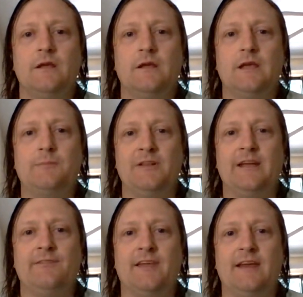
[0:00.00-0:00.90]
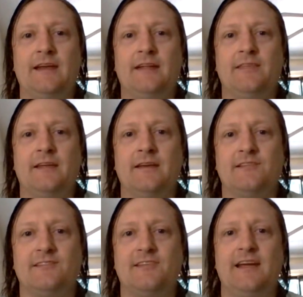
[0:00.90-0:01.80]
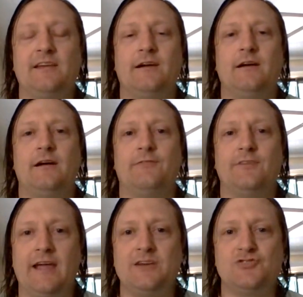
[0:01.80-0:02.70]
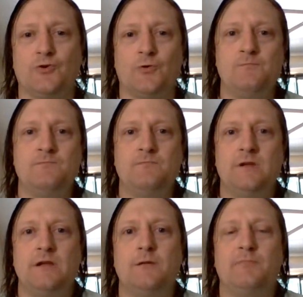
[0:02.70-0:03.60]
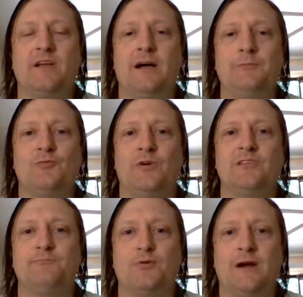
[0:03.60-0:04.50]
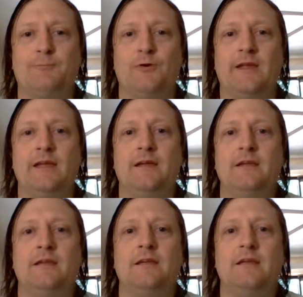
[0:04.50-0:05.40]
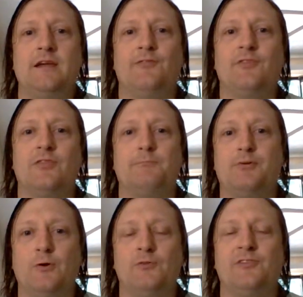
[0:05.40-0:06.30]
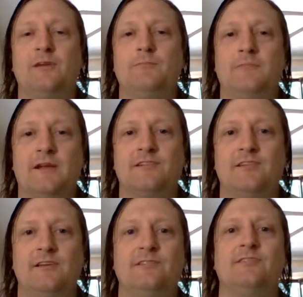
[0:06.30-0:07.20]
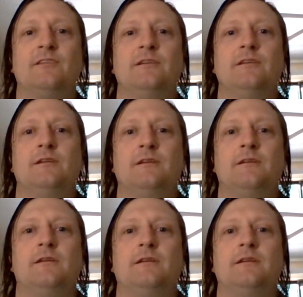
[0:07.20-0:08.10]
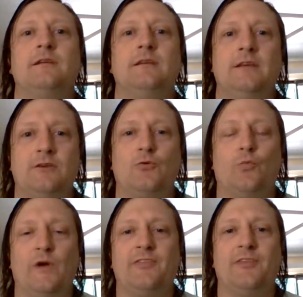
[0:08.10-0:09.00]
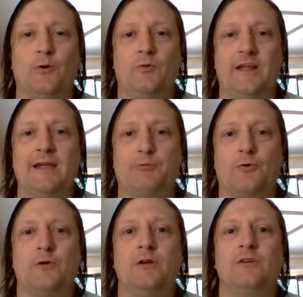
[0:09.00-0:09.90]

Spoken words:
He believed that anything in a state of nature becomes one's property if the person mixes it with their labor.